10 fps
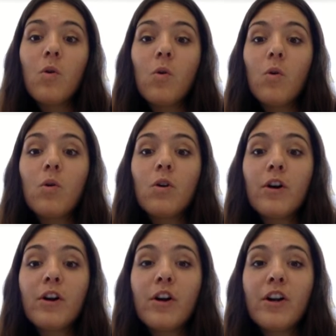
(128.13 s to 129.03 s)

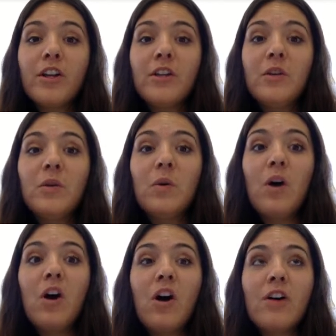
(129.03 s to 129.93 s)
or you
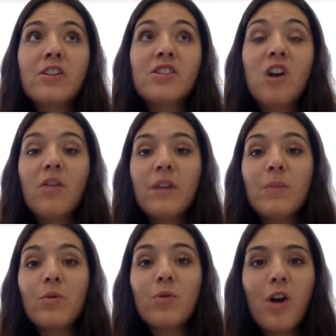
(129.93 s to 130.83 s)
are solving
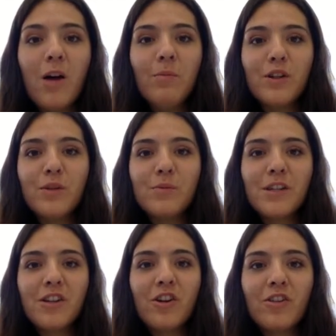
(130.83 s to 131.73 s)
problems
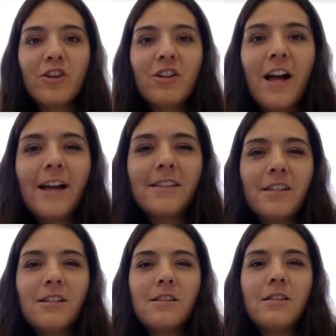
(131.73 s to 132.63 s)
in your other
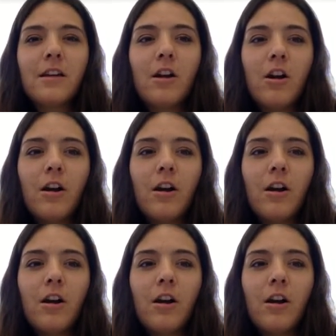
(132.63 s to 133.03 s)
classes that